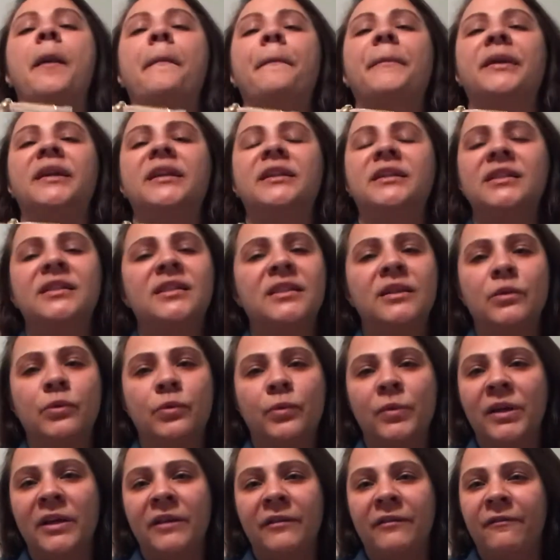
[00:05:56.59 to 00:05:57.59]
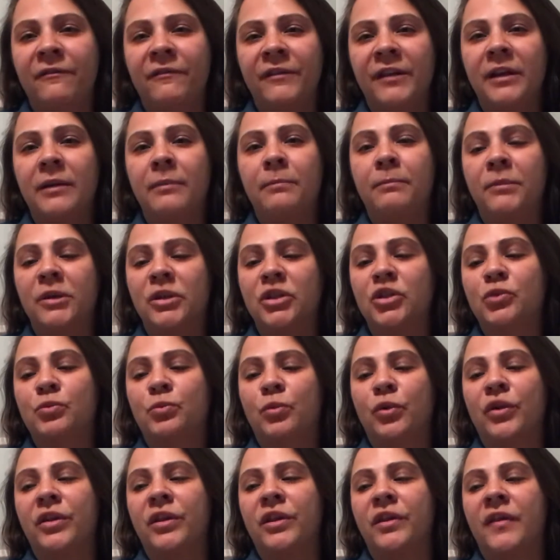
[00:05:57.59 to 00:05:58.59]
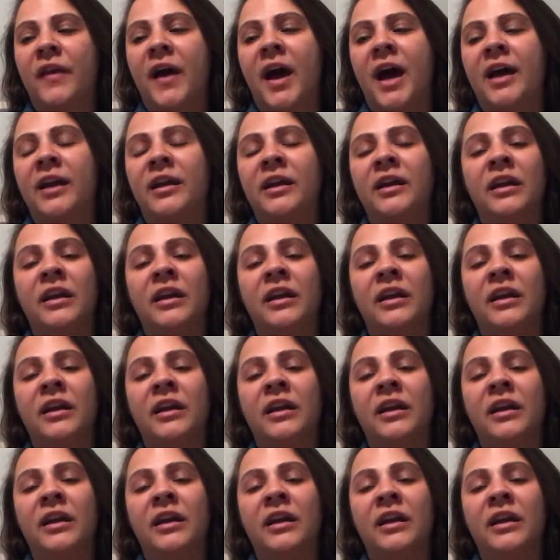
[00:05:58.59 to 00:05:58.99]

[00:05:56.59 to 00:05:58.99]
but it doesn't really fit much more than that.